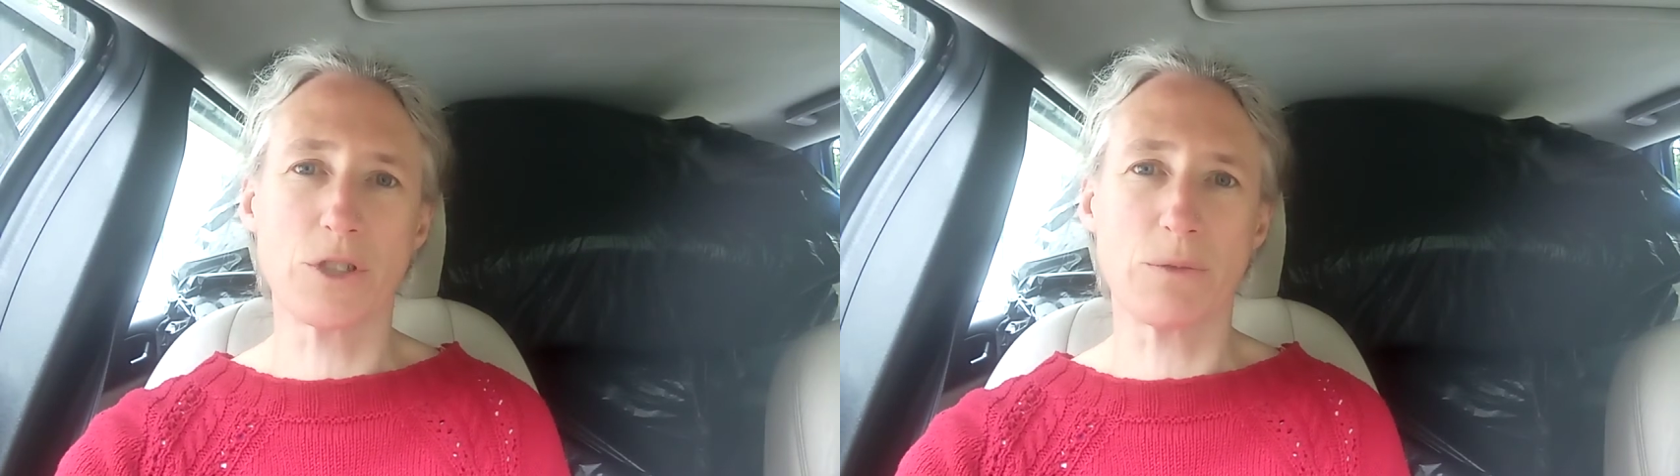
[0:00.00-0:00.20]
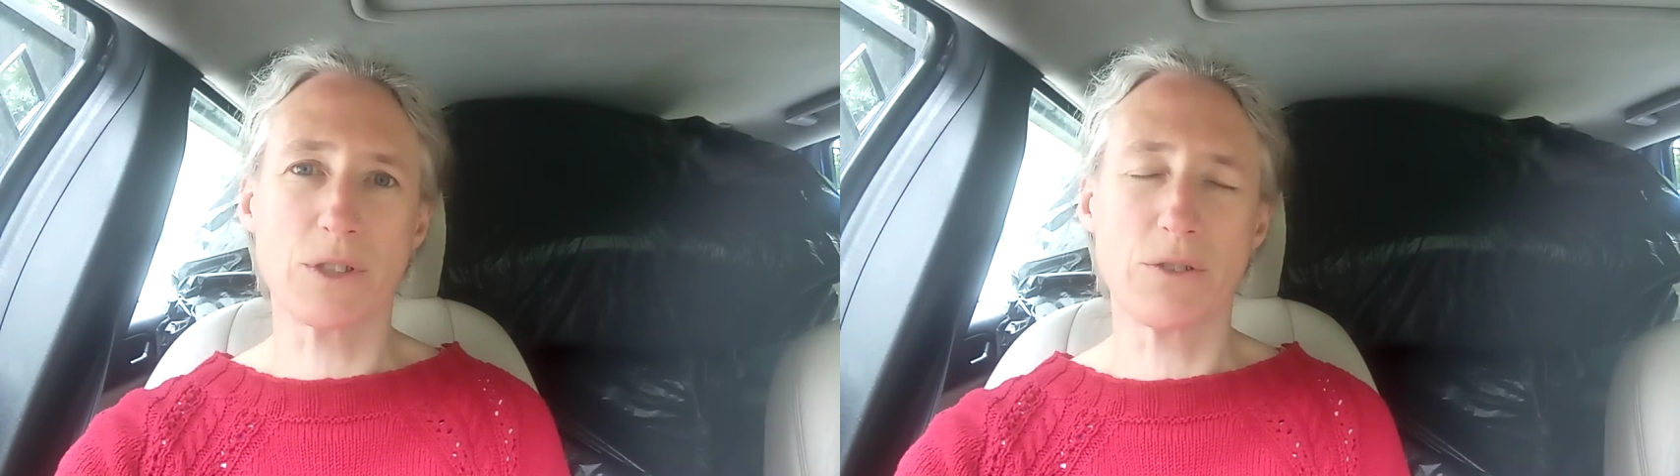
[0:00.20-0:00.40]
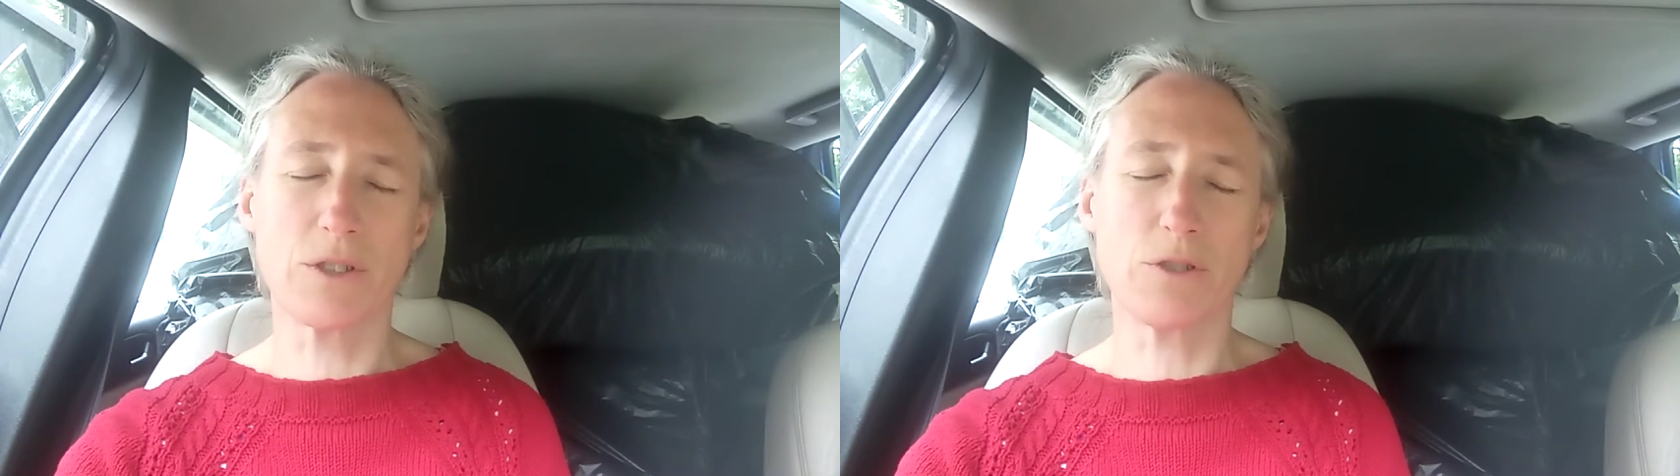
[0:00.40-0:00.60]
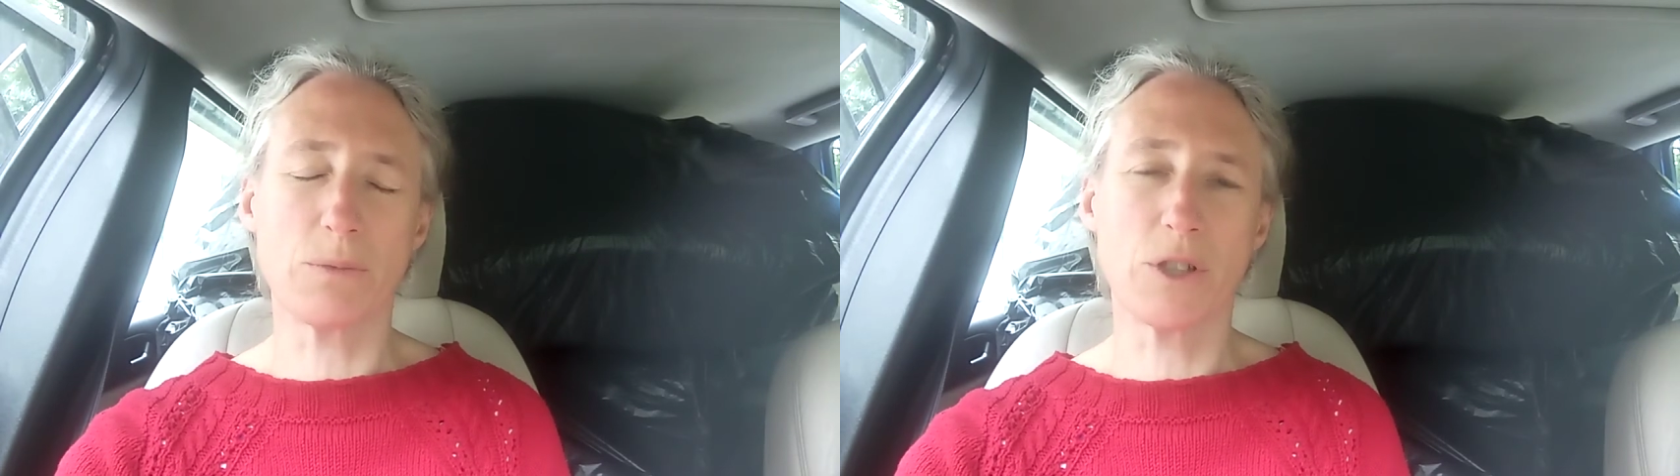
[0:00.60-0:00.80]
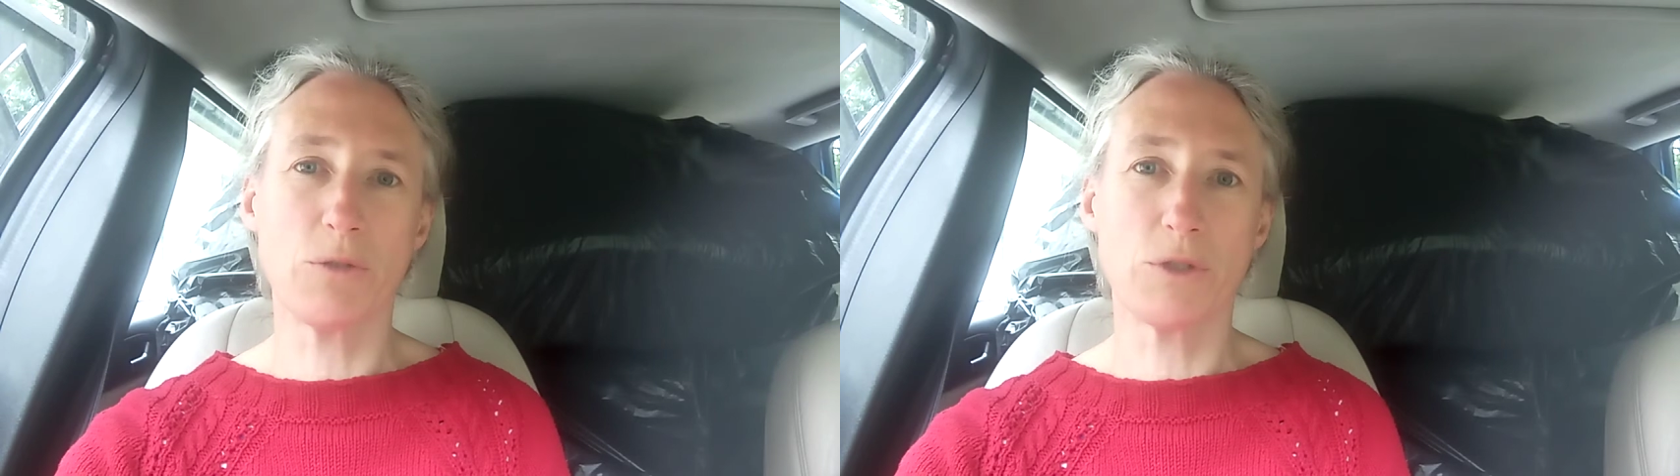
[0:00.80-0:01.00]
she was going to,
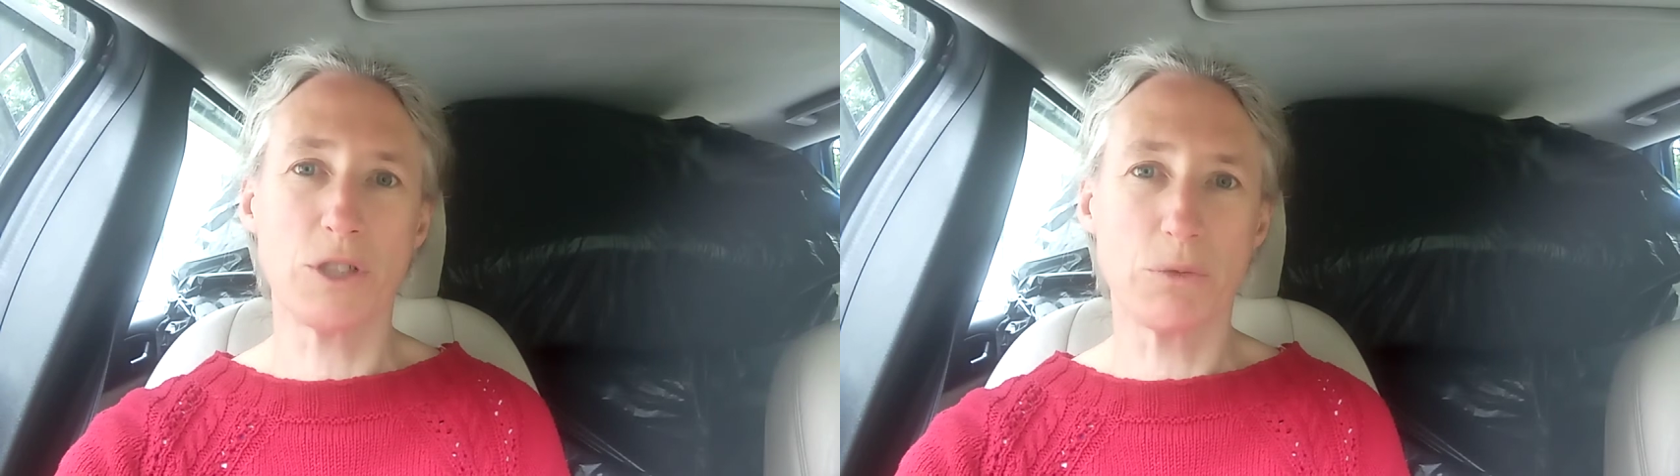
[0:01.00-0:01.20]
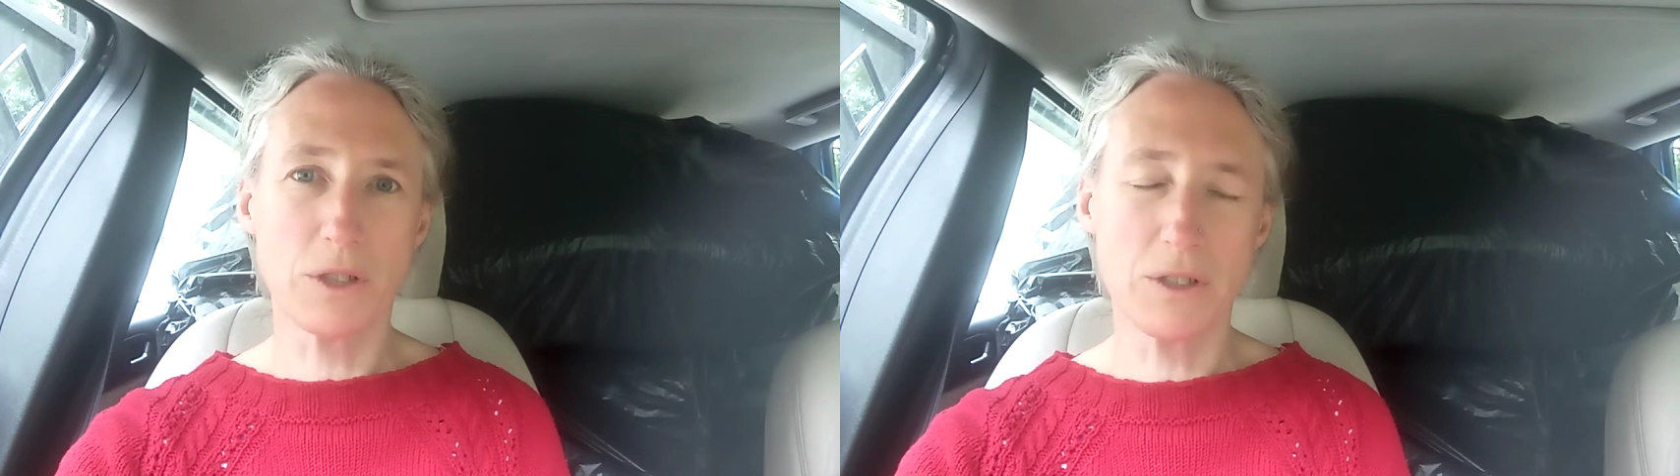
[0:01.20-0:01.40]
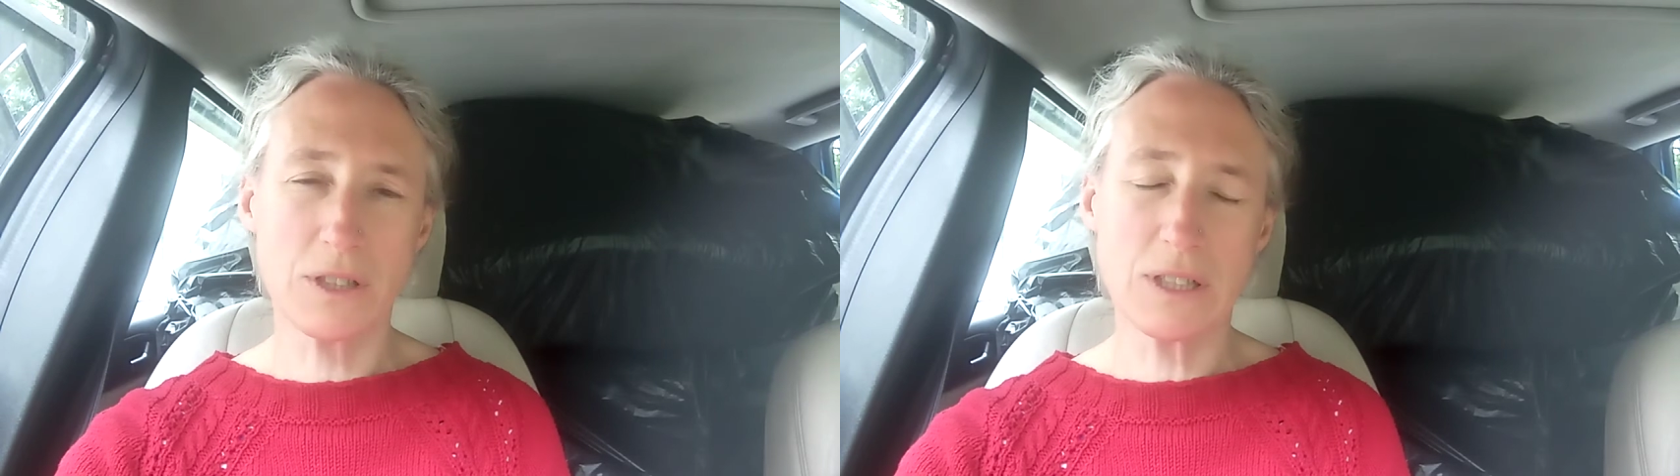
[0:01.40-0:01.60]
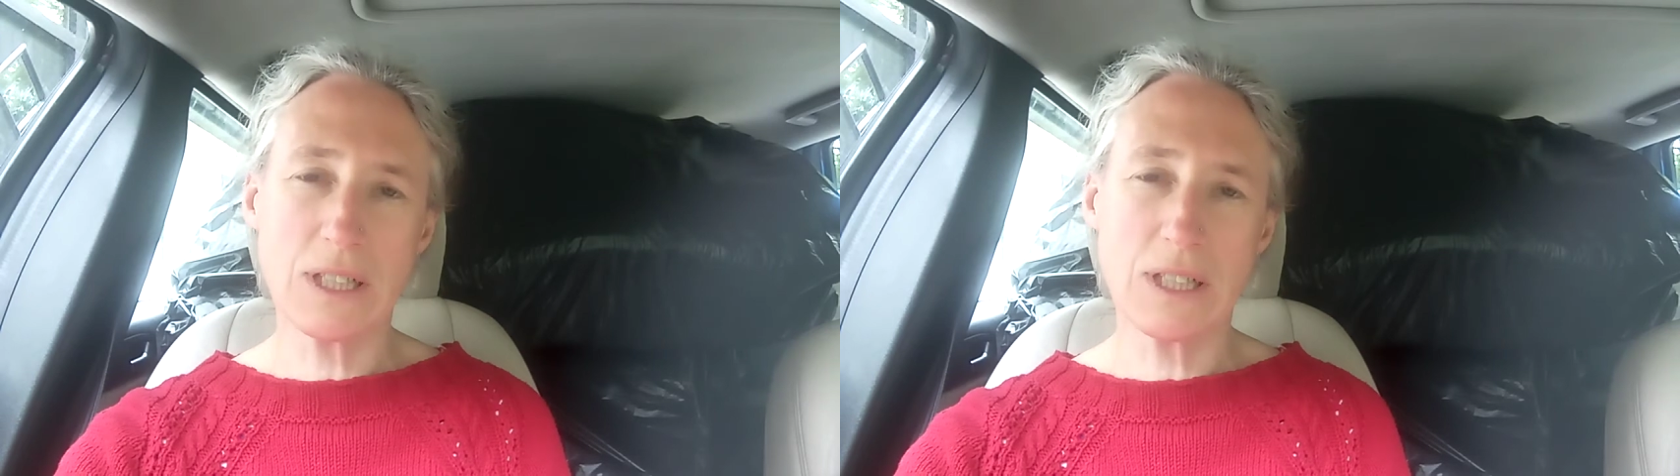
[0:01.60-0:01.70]
but hoped she wouldn't,